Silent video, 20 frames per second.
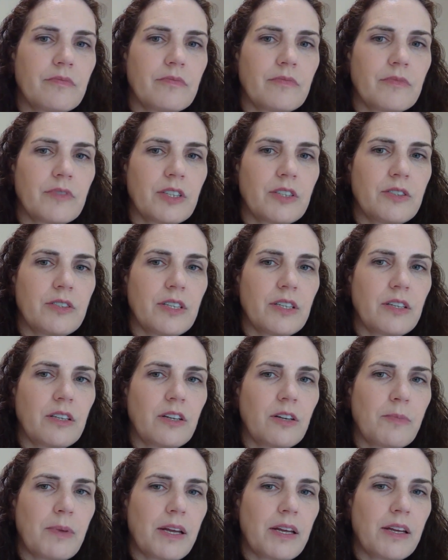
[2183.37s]
You can see a
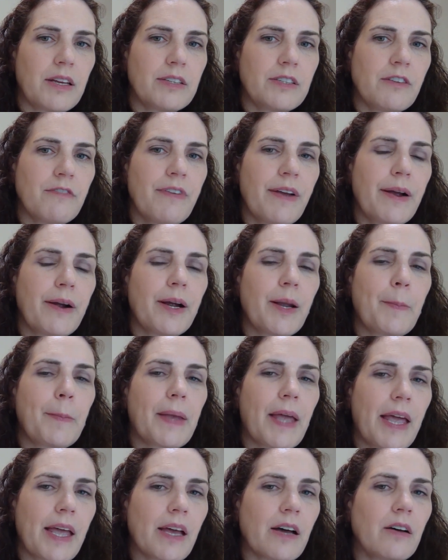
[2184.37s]
little bit. It's a very
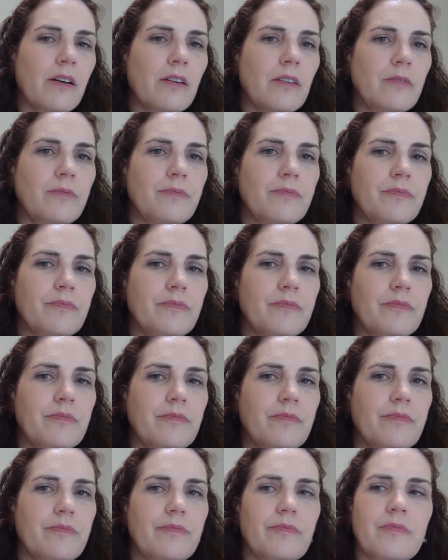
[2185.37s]
pale
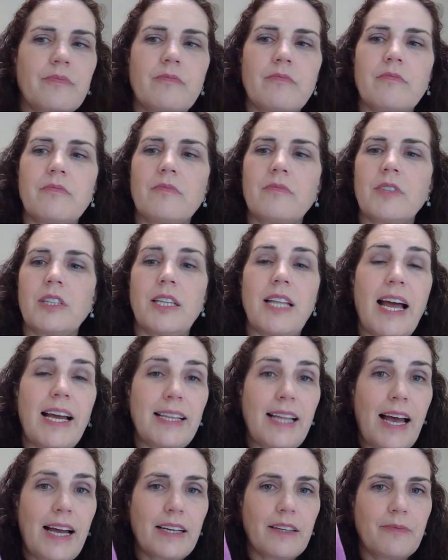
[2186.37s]

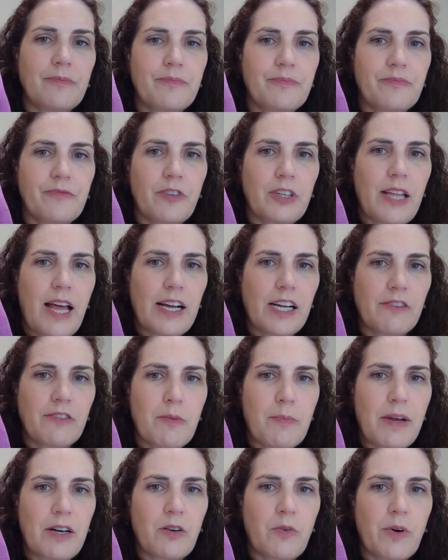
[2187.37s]
lilac, for lack of a
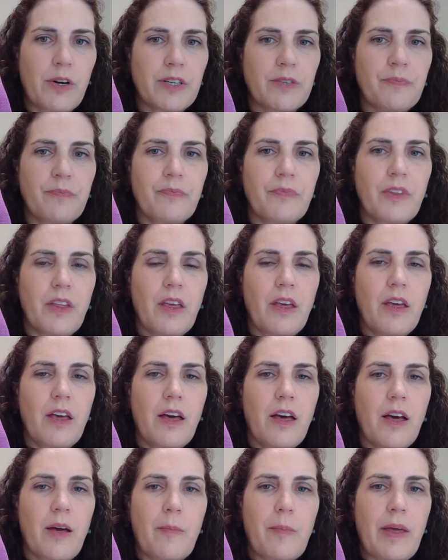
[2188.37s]
better word.
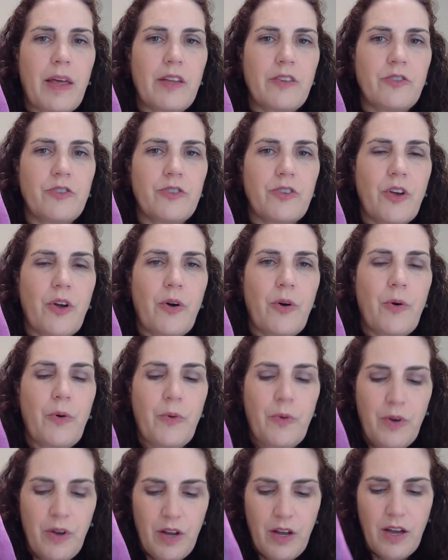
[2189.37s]
And
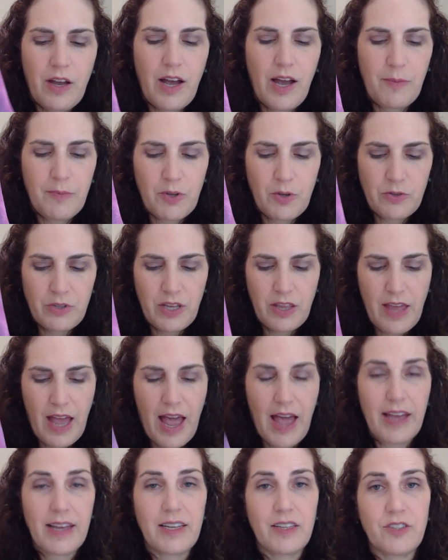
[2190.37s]
so I'm using
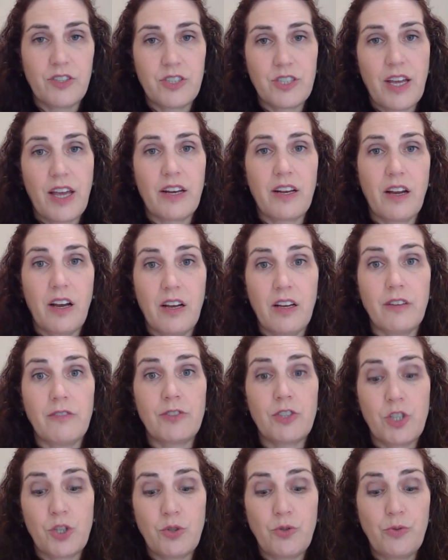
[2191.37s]
that instead of
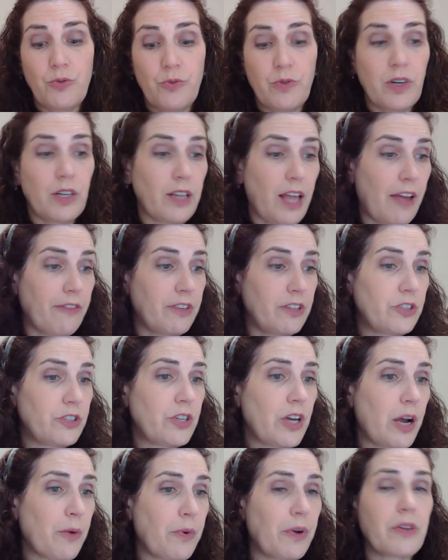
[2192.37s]
211. So
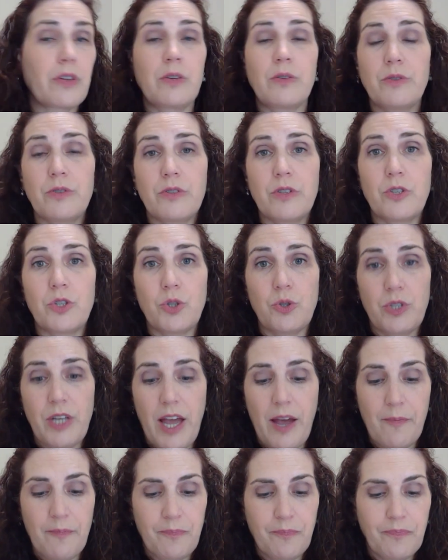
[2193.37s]
I will use the
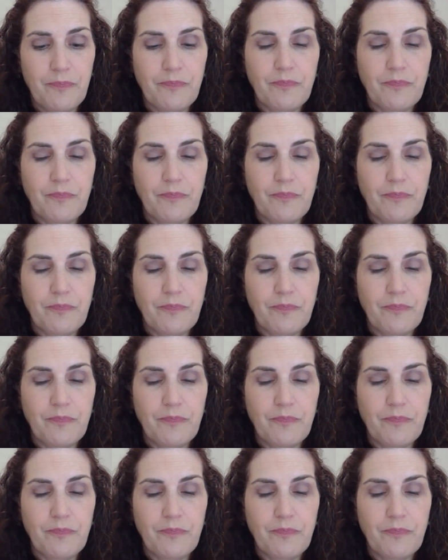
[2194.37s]
210.